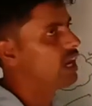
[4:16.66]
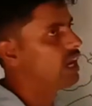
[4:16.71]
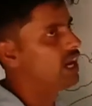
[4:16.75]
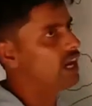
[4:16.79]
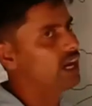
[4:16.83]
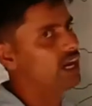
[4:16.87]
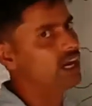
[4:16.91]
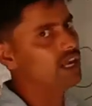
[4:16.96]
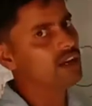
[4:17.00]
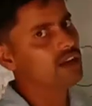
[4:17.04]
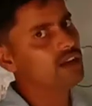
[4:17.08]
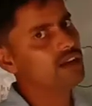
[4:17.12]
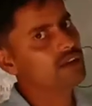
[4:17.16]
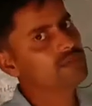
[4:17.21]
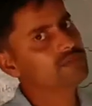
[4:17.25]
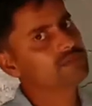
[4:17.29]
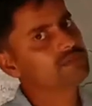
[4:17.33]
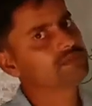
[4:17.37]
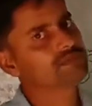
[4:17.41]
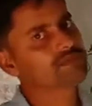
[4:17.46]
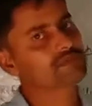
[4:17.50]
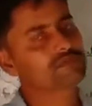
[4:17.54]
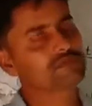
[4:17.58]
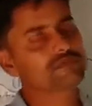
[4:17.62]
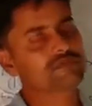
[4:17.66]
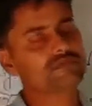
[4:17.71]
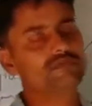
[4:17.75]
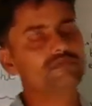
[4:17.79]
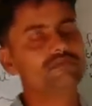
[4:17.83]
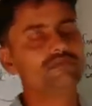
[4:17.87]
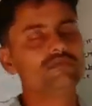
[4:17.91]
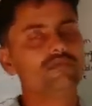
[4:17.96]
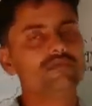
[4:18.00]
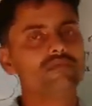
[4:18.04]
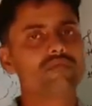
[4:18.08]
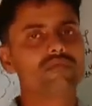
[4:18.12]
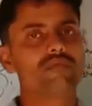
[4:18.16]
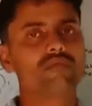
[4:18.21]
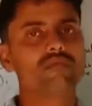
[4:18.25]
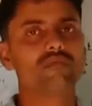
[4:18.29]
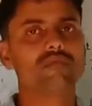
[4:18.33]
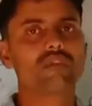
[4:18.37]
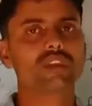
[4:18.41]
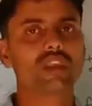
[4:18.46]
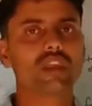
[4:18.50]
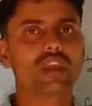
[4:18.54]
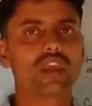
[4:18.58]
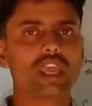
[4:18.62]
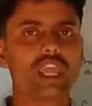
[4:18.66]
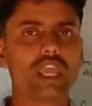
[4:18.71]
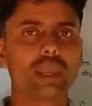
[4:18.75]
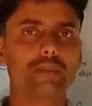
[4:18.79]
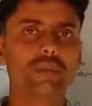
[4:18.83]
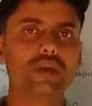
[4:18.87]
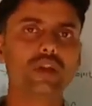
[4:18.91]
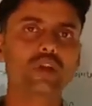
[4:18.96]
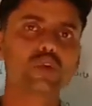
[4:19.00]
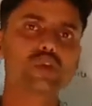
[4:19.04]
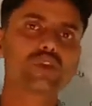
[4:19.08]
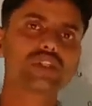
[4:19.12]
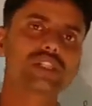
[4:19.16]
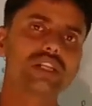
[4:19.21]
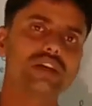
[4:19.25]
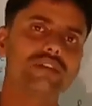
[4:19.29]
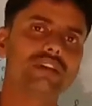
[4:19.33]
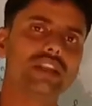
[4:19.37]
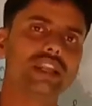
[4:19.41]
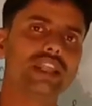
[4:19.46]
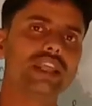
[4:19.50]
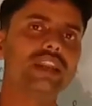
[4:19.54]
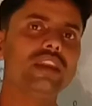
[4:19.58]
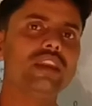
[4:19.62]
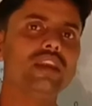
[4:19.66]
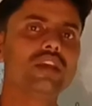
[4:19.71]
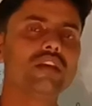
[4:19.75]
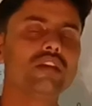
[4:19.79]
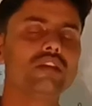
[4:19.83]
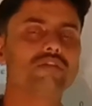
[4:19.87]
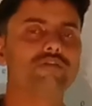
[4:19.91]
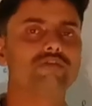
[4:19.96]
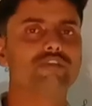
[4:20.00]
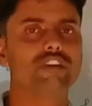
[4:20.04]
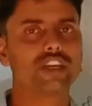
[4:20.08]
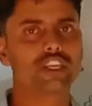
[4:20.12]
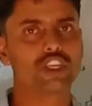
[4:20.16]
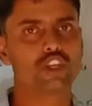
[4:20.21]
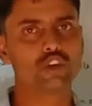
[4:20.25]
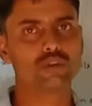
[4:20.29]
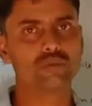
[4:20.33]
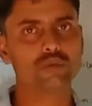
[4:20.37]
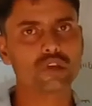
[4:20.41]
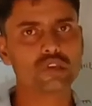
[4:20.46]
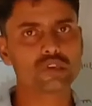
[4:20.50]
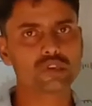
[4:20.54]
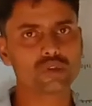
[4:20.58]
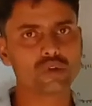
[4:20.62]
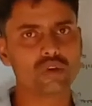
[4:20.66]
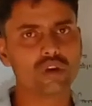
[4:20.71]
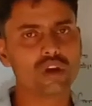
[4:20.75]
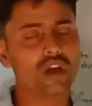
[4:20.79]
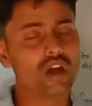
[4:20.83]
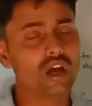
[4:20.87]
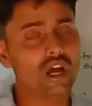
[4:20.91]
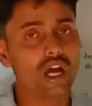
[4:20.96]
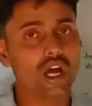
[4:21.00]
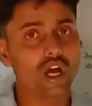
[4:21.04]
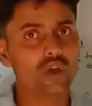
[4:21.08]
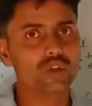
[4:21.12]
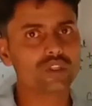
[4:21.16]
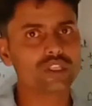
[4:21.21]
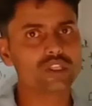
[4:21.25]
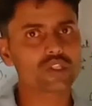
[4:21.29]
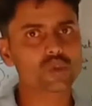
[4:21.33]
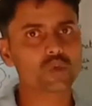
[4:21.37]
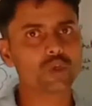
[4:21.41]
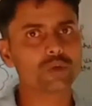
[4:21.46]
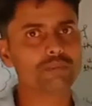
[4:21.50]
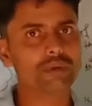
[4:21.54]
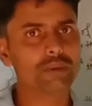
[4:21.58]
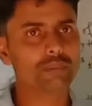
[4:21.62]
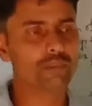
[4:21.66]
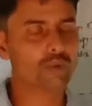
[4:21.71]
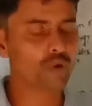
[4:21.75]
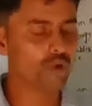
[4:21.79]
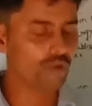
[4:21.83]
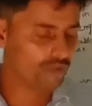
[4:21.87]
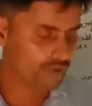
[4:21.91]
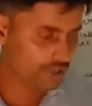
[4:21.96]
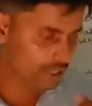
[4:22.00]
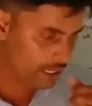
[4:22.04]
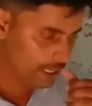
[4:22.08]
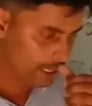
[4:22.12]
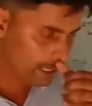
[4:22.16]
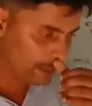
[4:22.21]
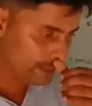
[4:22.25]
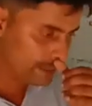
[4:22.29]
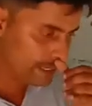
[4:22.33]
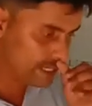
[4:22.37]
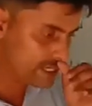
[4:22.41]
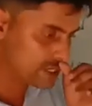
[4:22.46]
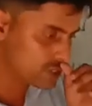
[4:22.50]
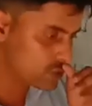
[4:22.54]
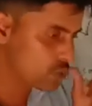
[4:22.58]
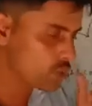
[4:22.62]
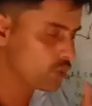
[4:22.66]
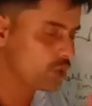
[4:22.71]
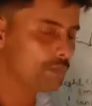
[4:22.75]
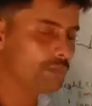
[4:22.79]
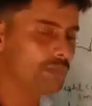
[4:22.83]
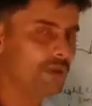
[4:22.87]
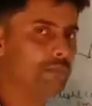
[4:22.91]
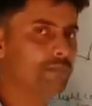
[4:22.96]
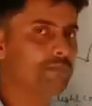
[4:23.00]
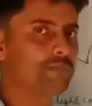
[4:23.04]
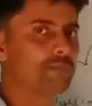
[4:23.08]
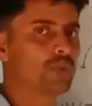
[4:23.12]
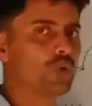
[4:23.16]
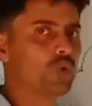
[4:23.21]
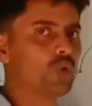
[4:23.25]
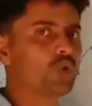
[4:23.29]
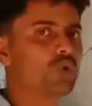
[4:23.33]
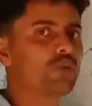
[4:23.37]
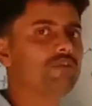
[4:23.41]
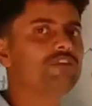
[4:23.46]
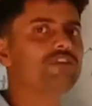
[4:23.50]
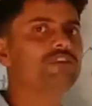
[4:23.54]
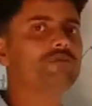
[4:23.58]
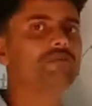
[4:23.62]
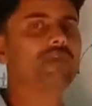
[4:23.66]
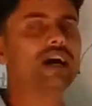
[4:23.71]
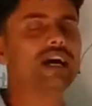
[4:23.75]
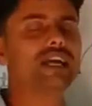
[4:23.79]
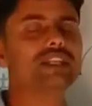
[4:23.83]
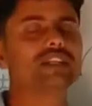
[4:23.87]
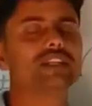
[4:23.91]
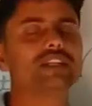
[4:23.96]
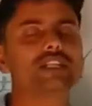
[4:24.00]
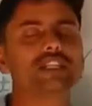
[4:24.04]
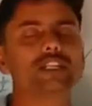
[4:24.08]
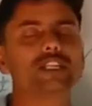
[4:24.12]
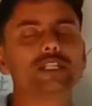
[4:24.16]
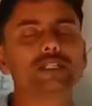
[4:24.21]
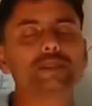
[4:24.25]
are able to travel in vacuum also. How this could be proved? This could be proved by a